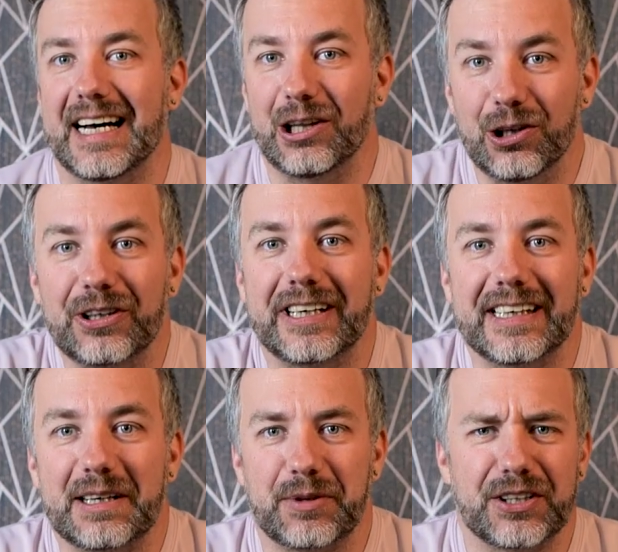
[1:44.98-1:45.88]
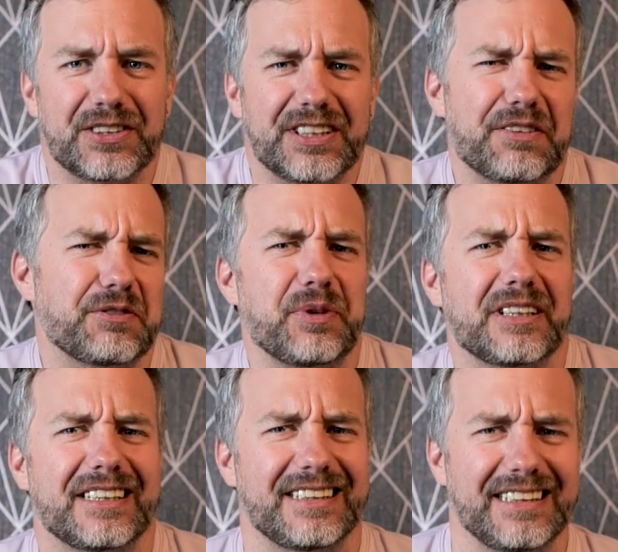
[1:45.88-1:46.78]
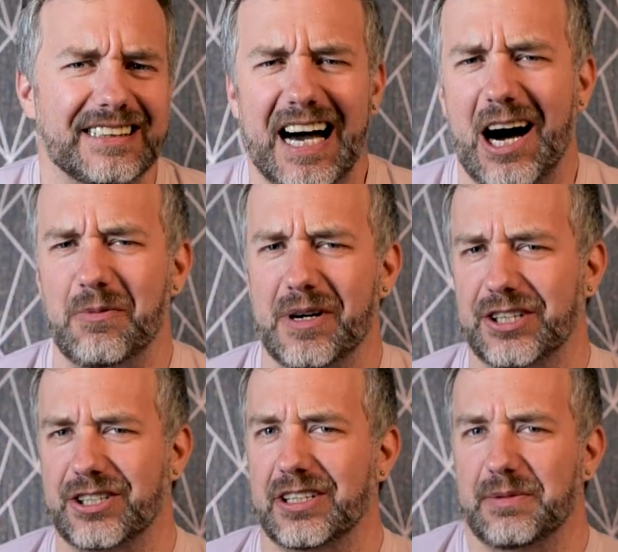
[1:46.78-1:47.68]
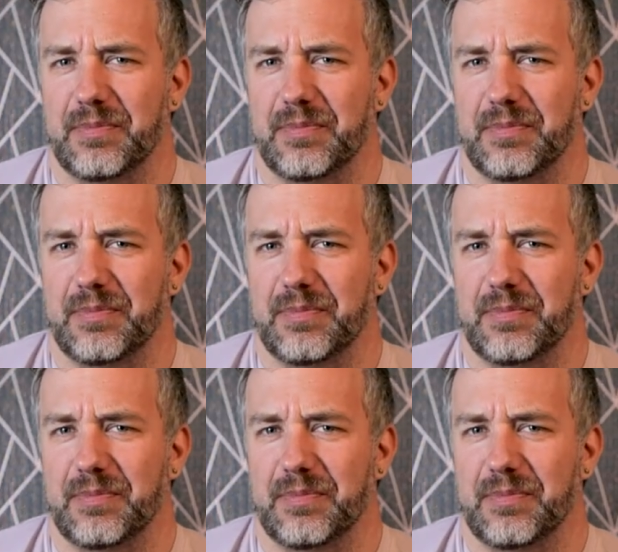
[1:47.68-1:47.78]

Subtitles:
looking at, because it gives me an idea how much